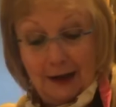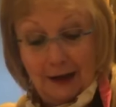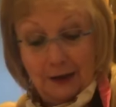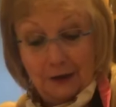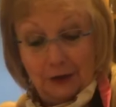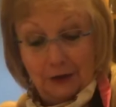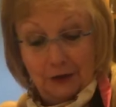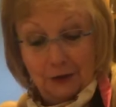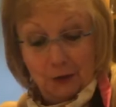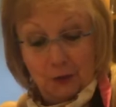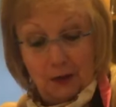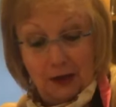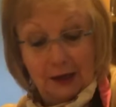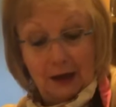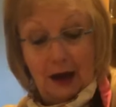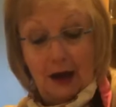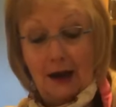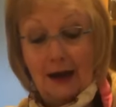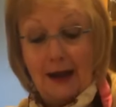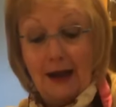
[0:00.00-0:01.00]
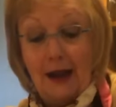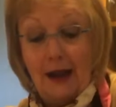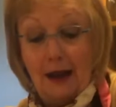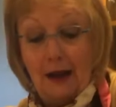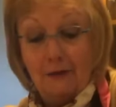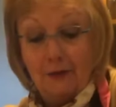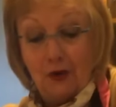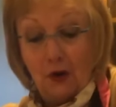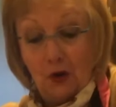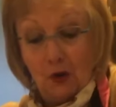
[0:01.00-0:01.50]
You know what? I
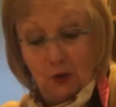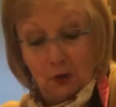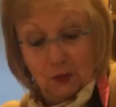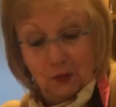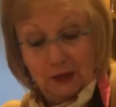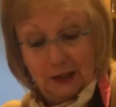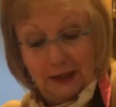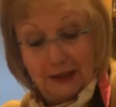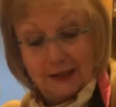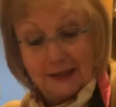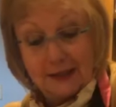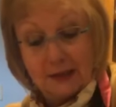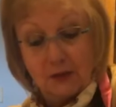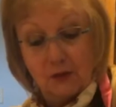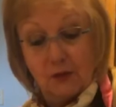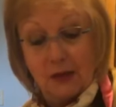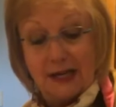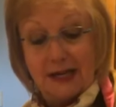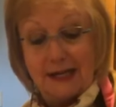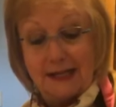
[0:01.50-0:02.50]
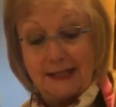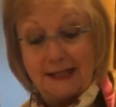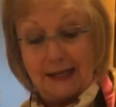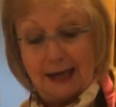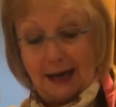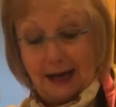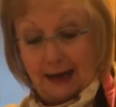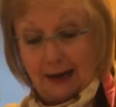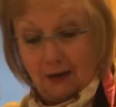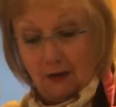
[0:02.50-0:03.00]
have only squeezed
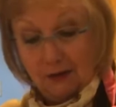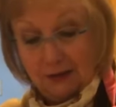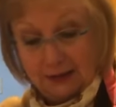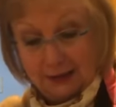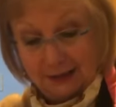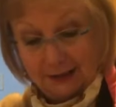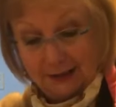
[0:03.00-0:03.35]
out